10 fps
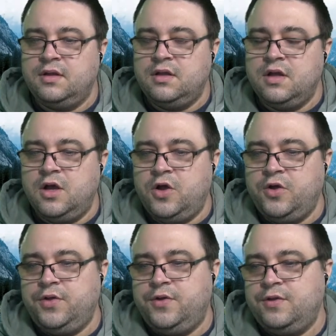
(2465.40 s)
Oh,
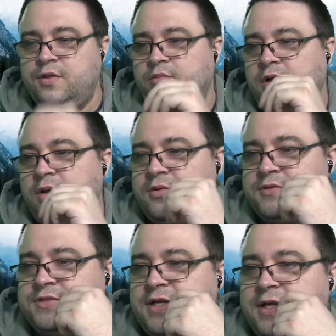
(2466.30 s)
you hear the
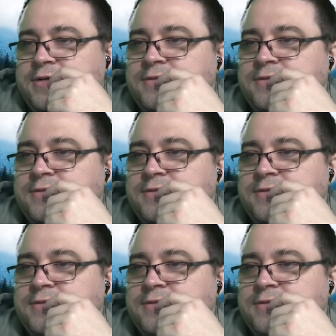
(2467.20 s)
bubbles now.